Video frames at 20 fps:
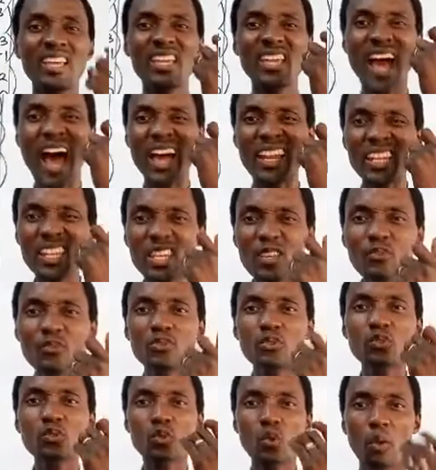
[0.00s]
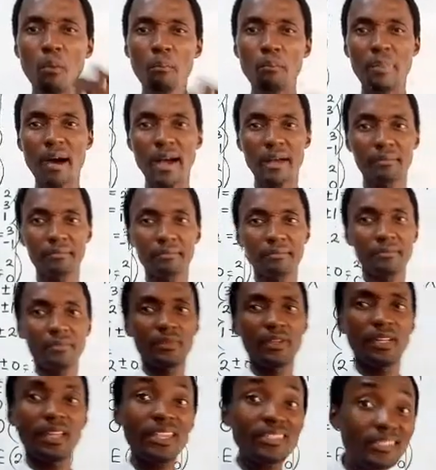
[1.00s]
An even number.
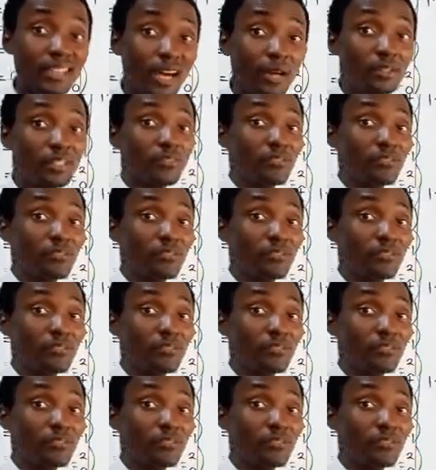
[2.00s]
Let's count